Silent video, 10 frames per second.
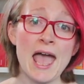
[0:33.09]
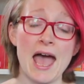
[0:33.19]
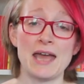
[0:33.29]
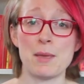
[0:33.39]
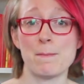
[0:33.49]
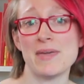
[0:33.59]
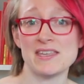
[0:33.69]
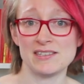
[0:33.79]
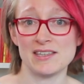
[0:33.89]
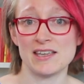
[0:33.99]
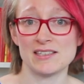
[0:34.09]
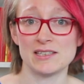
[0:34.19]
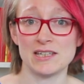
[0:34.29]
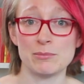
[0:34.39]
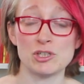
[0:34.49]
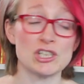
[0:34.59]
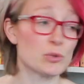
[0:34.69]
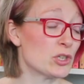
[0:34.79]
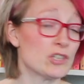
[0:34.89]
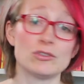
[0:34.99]
and emaciated
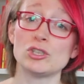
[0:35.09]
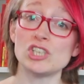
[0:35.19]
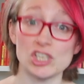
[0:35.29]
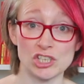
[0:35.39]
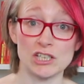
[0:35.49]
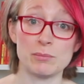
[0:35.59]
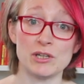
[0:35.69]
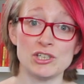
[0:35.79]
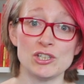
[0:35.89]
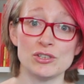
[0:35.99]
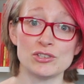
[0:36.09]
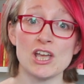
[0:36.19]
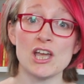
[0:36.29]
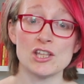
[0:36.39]
images which have traditionally been used